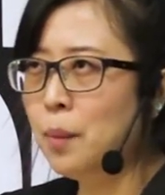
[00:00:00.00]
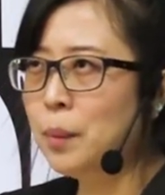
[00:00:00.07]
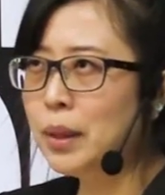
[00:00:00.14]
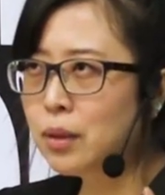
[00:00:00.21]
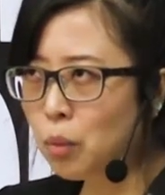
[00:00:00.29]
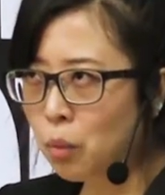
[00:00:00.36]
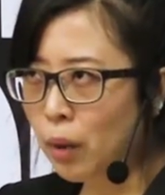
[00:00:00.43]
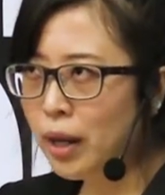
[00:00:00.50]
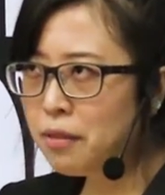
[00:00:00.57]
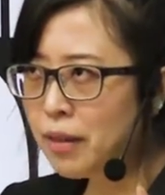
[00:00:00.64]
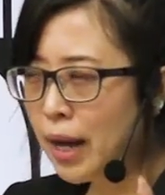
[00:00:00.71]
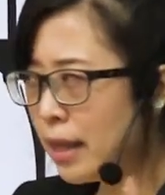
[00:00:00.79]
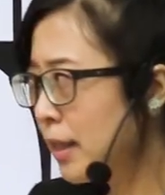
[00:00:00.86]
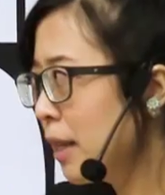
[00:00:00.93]
but the wife
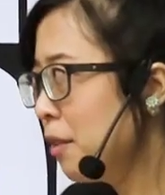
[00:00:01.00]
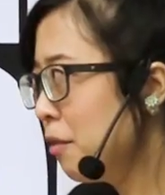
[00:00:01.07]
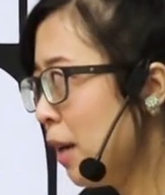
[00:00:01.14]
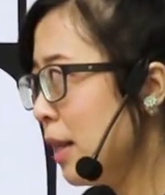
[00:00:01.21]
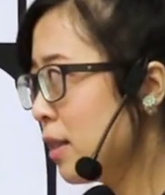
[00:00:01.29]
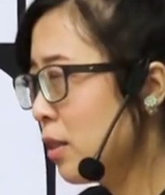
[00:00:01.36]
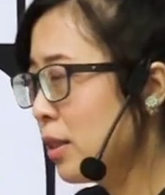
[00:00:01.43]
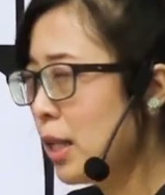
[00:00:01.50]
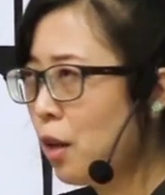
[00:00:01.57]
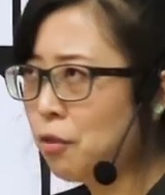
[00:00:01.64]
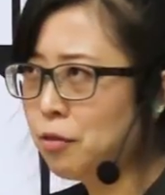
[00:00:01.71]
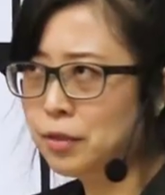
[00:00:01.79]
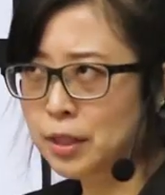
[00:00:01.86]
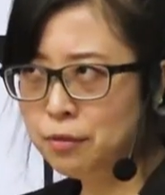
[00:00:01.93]
identifies
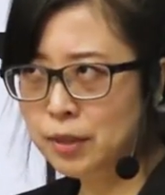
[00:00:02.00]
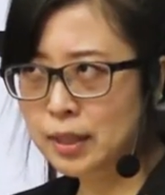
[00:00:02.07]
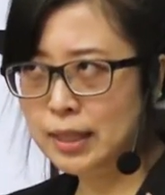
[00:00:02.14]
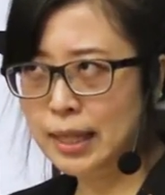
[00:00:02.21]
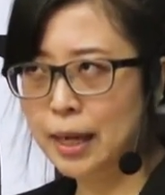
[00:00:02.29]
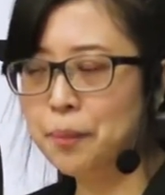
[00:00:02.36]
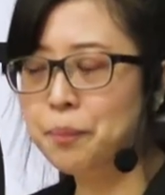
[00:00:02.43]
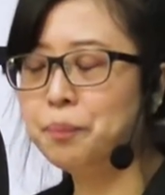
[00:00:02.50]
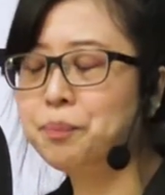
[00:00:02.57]
herself differently.